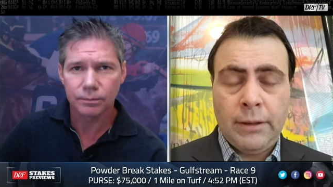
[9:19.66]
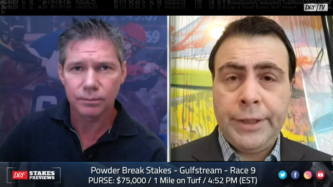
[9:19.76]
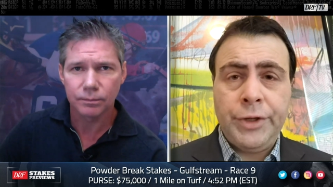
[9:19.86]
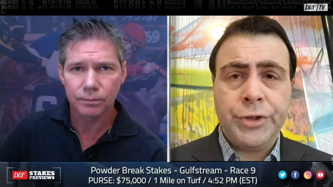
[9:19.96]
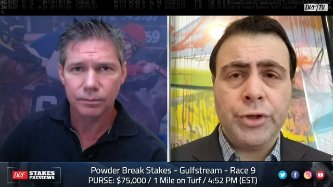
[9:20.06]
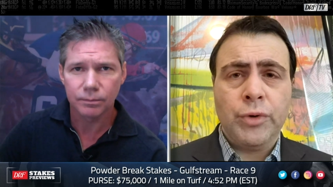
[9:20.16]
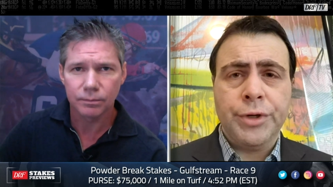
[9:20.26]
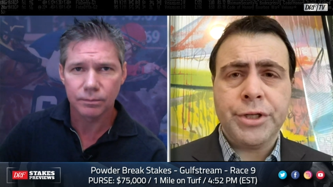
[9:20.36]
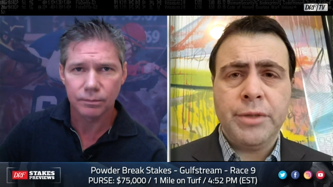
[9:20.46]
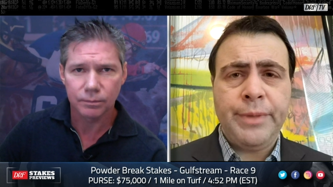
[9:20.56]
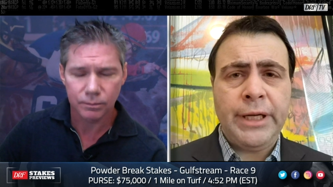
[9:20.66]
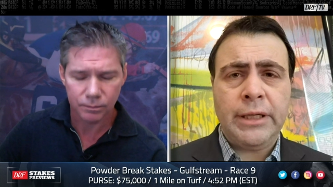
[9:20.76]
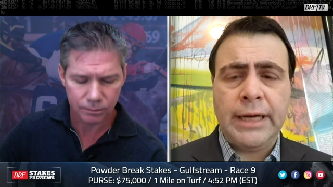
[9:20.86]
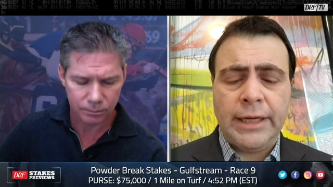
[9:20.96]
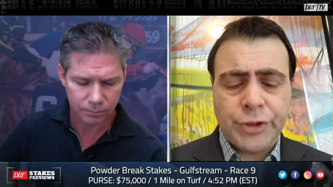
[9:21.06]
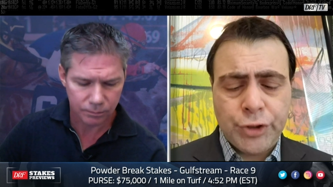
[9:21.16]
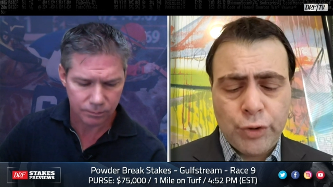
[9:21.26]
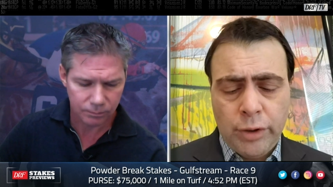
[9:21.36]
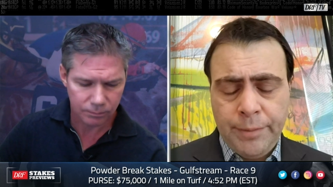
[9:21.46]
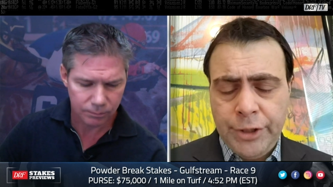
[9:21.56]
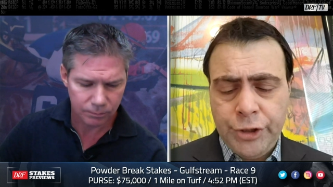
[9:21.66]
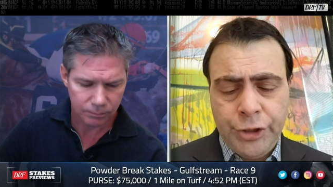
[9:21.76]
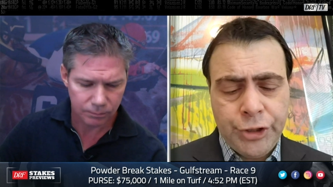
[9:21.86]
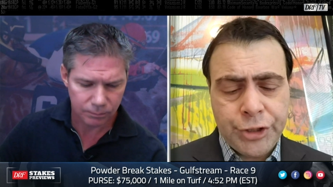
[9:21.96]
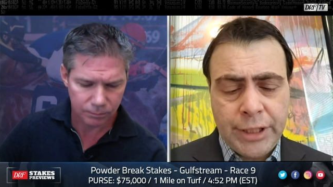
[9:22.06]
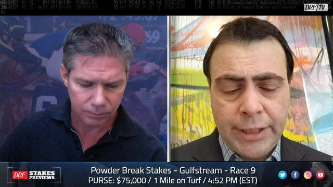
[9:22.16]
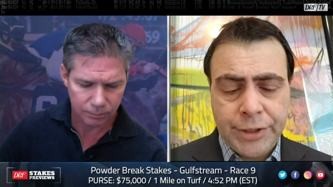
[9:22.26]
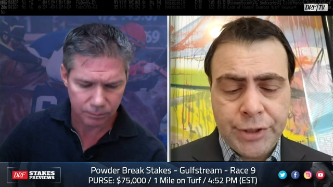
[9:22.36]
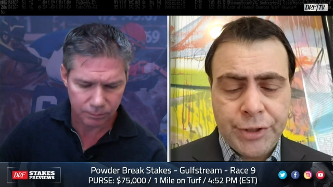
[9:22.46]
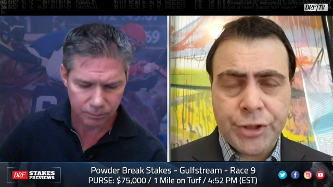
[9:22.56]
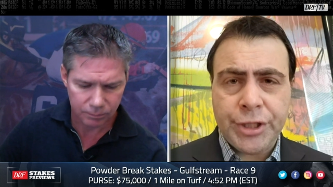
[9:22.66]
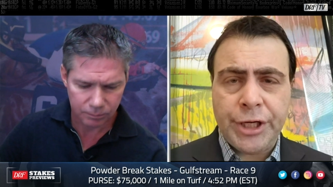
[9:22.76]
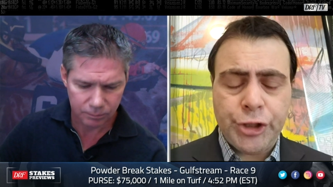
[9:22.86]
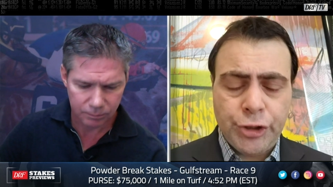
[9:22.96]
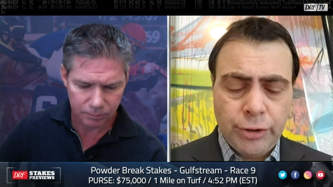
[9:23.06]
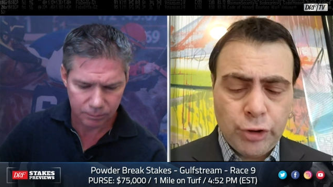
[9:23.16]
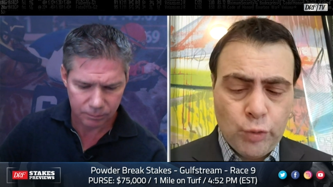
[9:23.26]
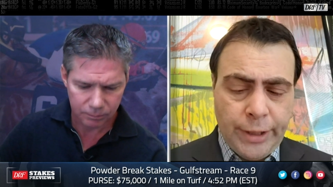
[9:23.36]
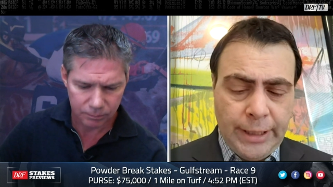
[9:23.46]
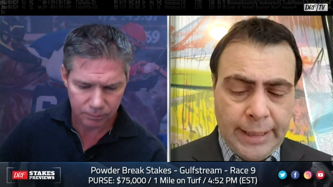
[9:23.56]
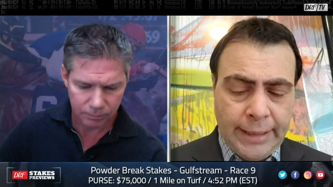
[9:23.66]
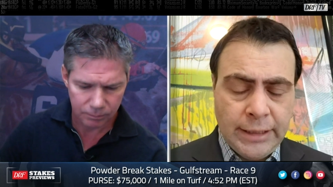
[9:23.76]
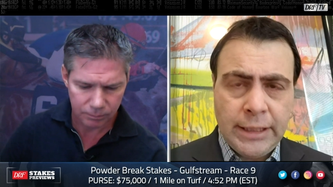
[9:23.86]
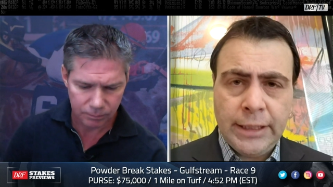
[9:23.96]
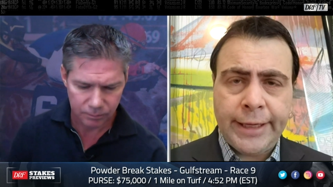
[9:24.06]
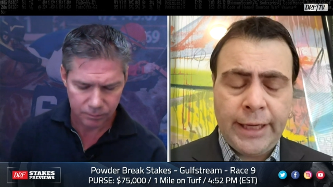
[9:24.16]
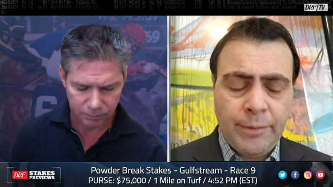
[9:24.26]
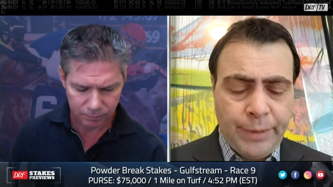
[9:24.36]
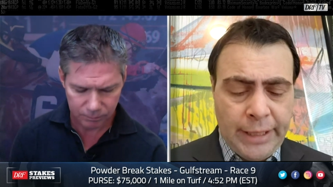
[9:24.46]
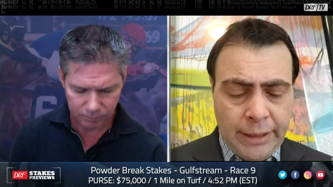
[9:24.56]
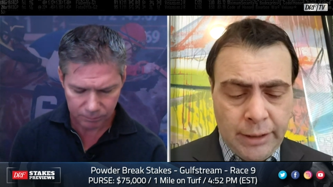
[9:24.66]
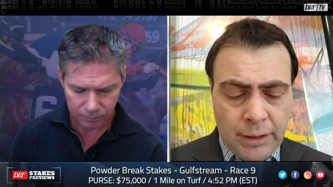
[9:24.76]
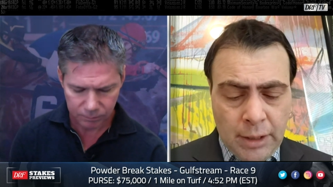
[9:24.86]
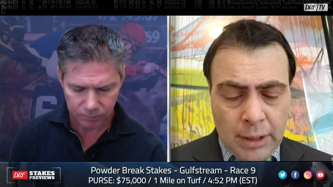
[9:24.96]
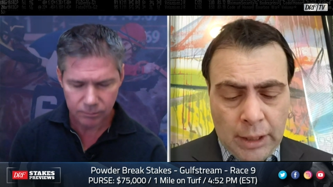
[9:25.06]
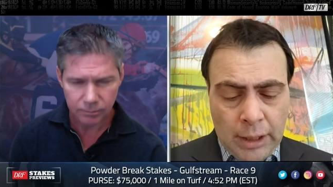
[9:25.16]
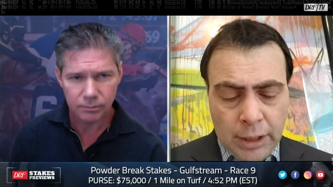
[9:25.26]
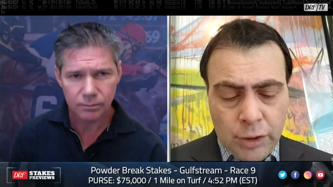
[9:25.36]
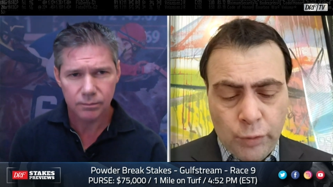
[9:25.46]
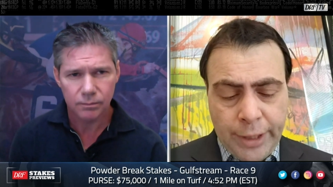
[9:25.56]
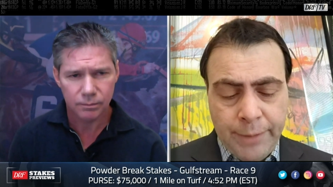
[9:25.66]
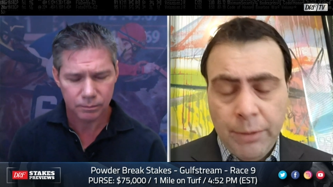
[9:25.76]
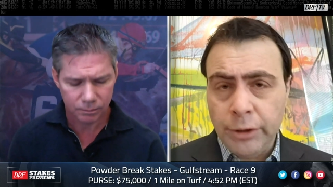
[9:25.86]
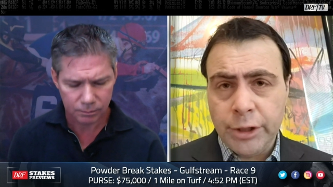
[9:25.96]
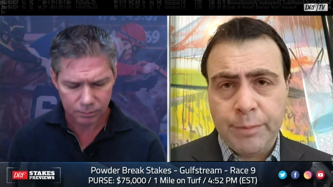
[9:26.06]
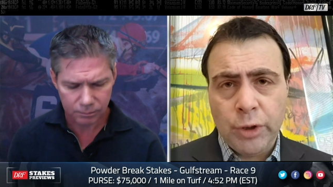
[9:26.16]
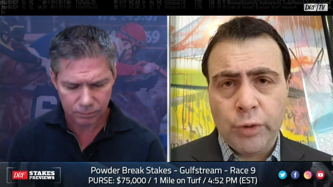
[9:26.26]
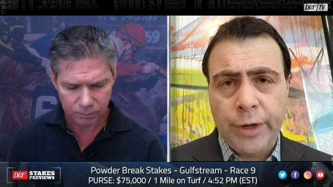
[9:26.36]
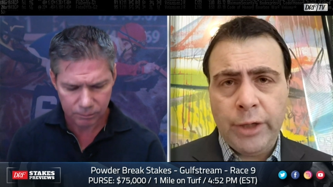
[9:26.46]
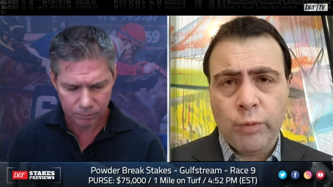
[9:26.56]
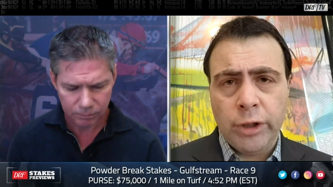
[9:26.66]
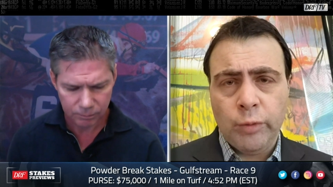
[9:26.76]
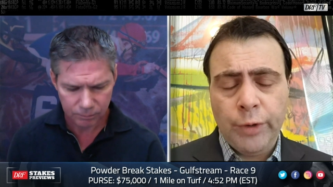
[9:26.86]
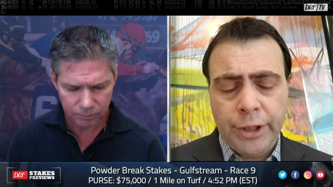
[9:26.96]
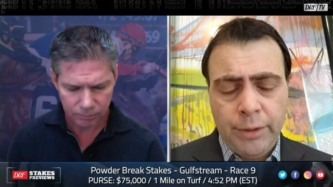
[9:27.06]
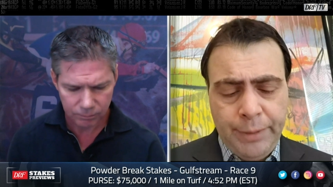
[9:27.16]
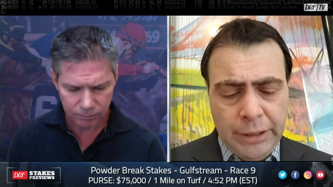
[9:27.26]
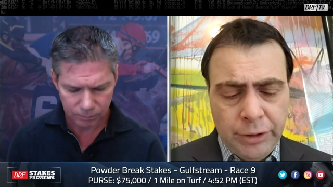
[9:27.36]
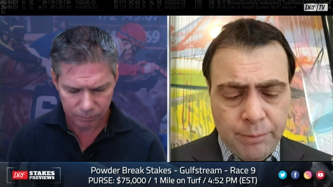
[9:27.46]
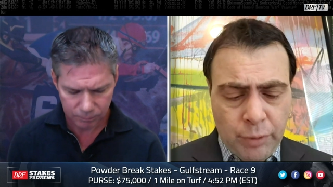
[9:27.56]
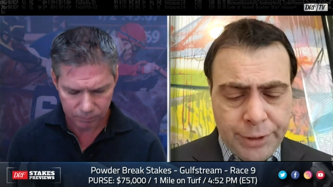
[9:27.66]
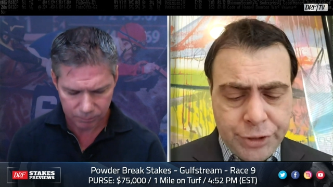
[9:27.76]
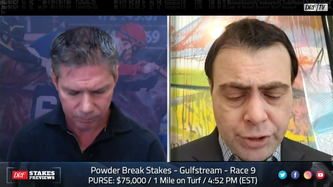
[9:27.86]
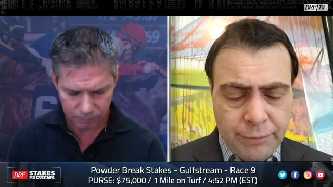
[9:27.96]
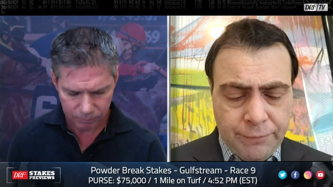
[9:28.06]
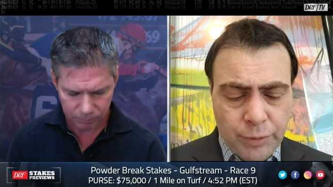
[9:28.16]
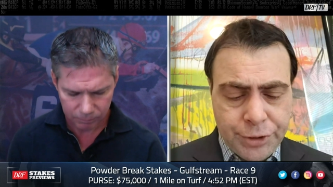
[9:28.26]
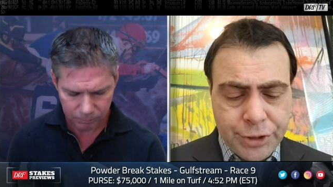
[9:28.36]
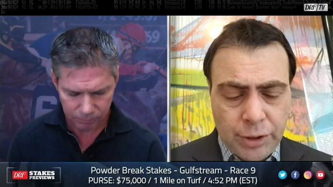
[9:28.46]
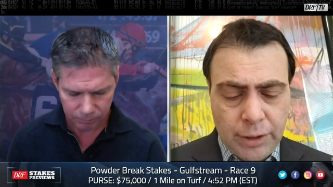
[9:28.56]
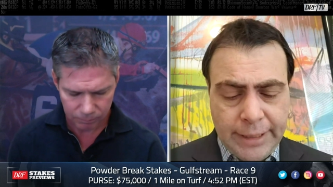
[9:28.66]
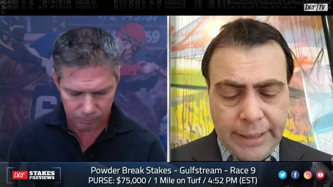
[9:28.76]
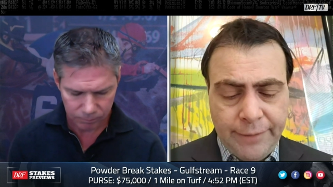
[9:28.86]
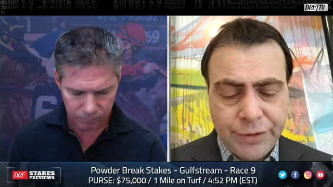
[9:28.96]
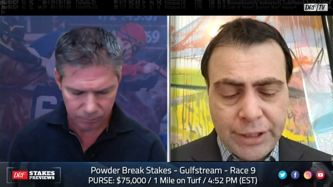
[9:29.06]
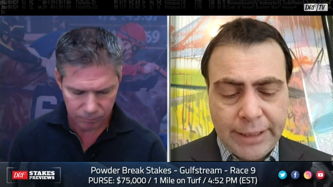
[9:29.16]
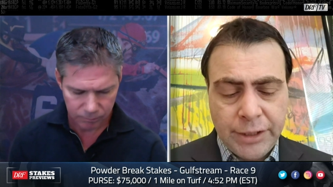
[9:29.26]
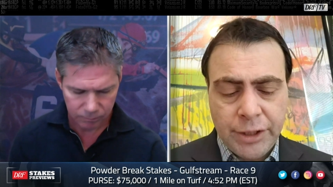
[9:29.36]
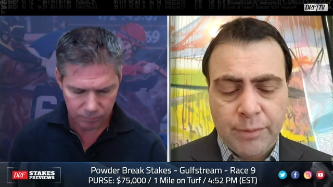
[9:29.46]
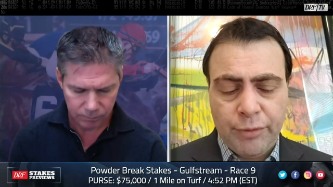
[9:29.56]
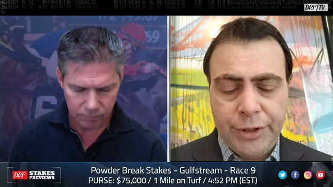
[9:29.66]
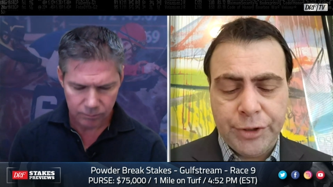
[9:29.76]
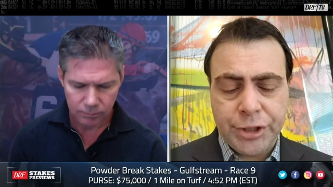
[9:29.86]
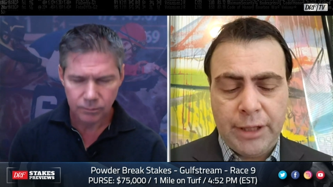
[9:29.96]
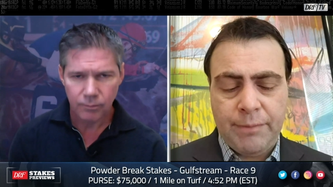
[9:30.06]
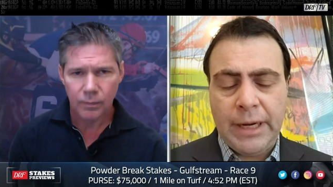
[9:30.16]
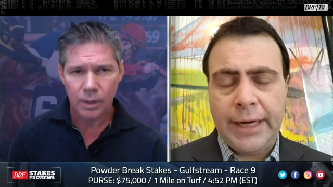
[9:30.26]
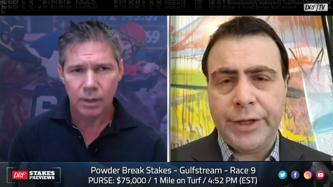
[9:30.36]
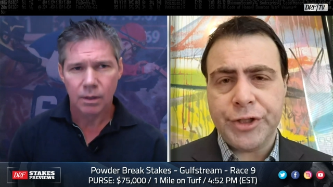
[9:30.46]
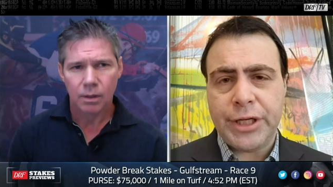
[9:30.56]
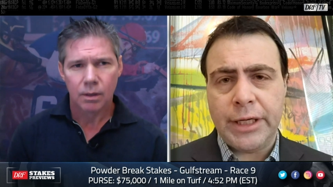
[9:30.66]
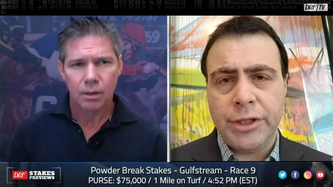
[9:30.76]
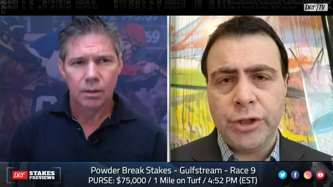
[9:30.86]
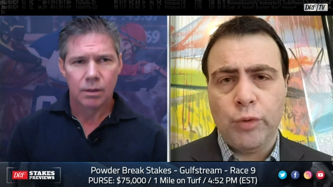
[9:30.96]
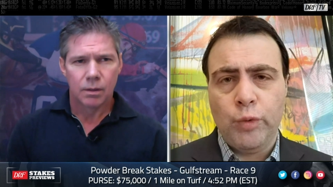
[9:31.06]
Speaker 1: Here's the horse to beat, got Stormy. She just had a sensational 2019 campaign. A great, multiple grade one winner, beat the boys in the Fourstardave, second in the Breeders' Cup mile, second in the